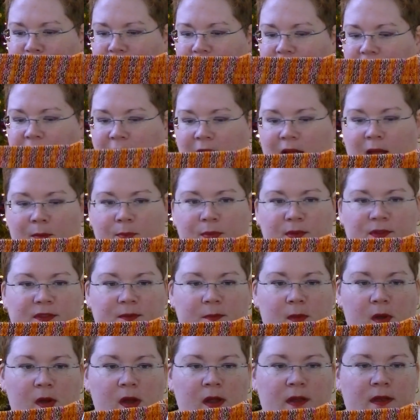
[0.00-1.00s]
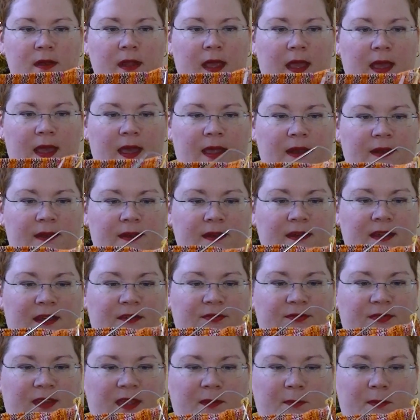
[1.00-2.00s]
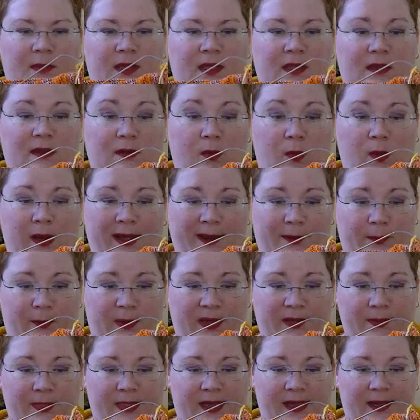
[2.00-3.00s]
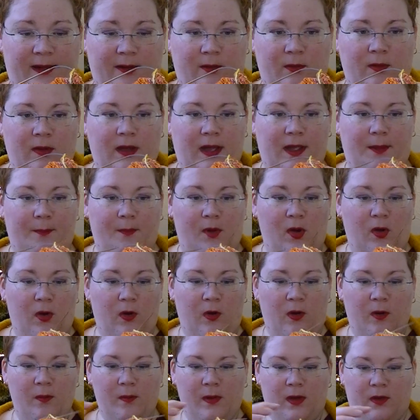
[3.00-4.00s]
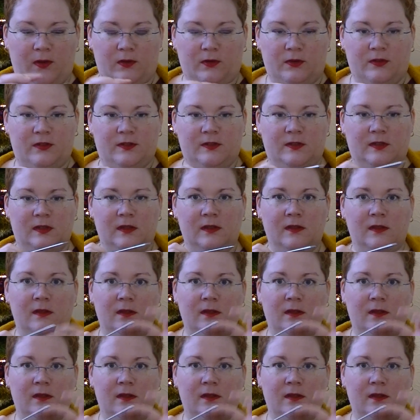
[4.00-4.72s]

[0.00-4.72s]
Yeah, I put them on and they fit me quite well now. I'm almost